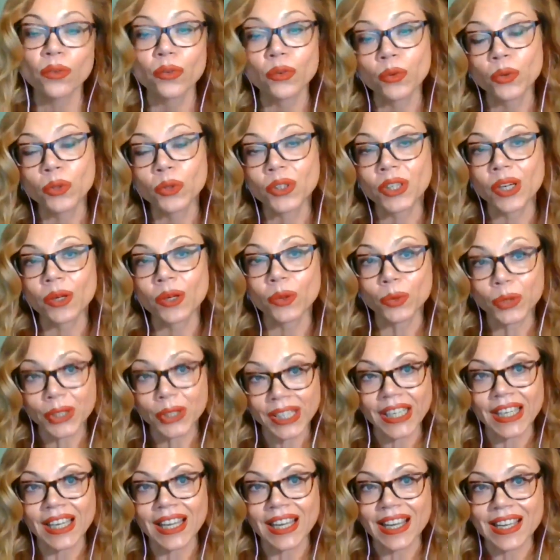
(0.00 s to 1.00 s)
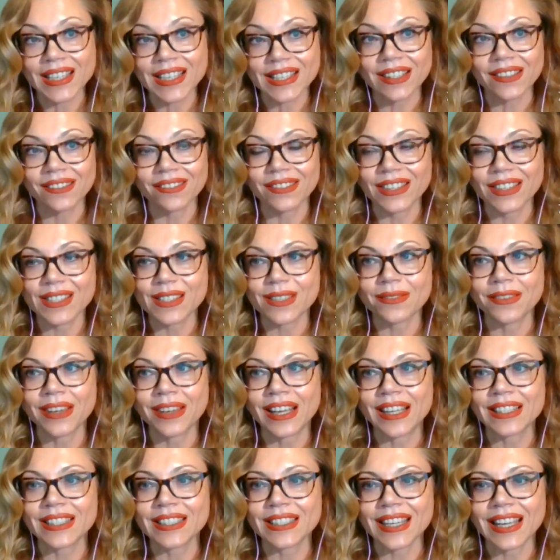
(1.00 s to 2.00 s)
for organizing this
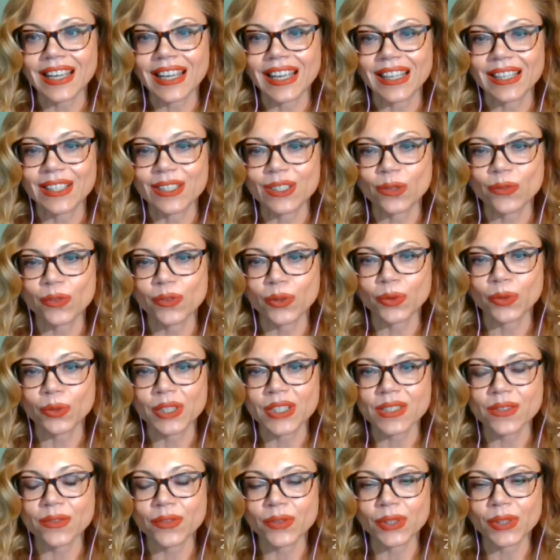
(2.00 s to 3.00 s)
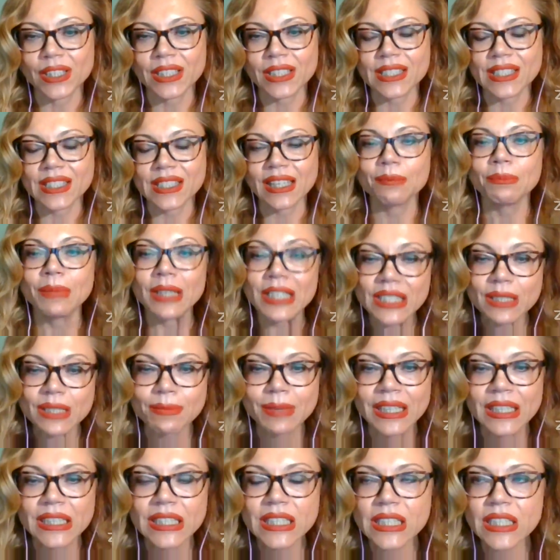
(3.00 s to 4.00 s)
event and of course, for its
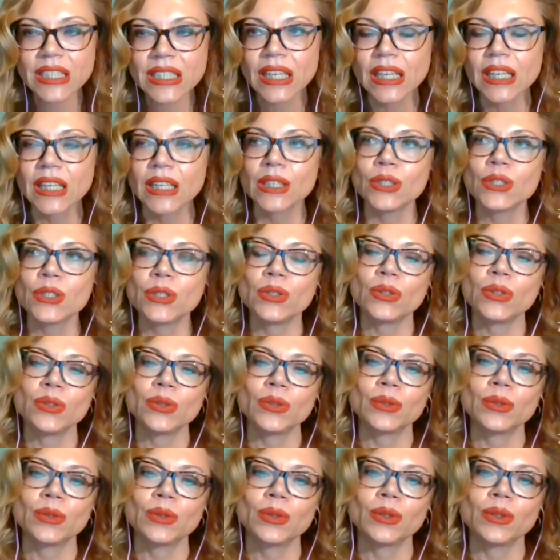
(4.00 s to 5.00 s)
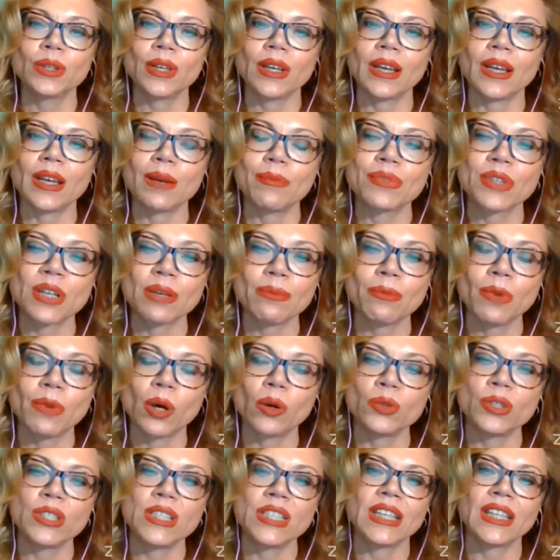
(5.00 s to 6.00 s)
commitment to
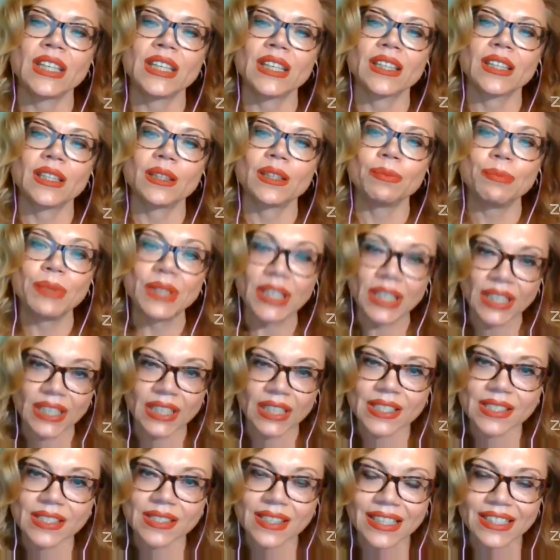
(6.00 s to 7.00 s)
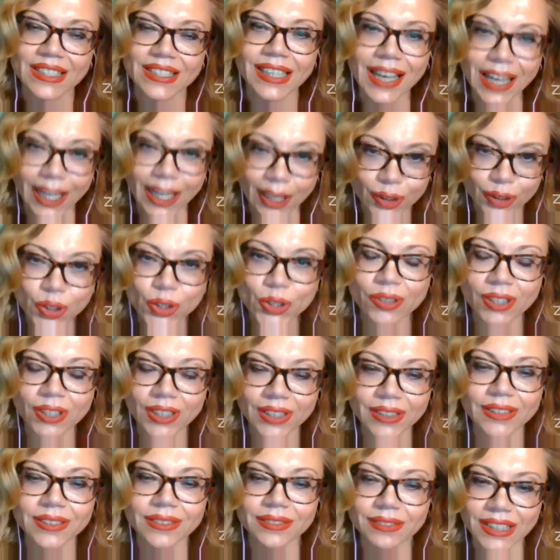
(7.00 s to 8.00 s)
promoting peace and
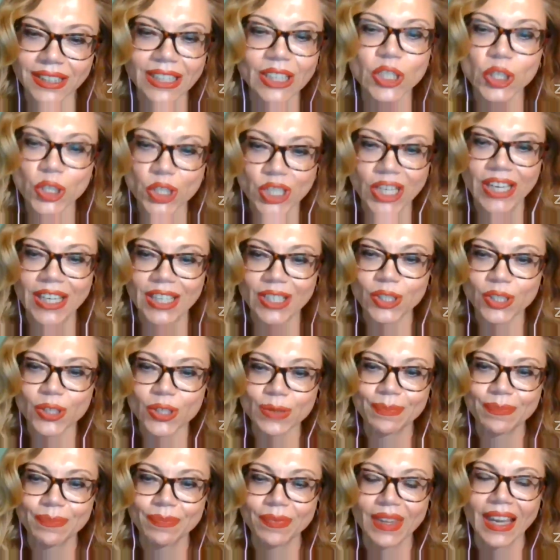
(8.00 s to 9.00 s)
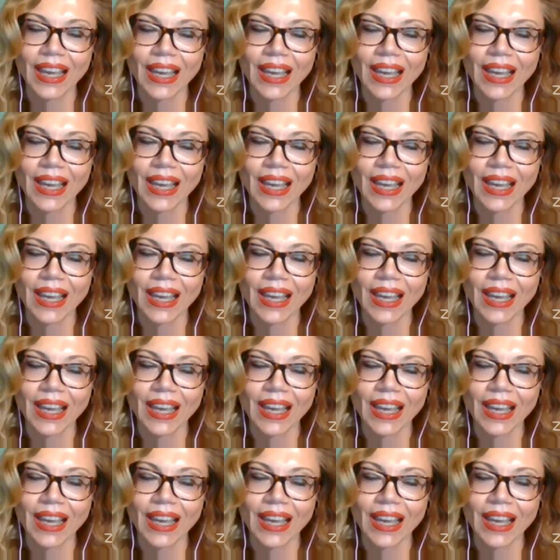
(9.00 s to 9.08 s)
cultural exchange.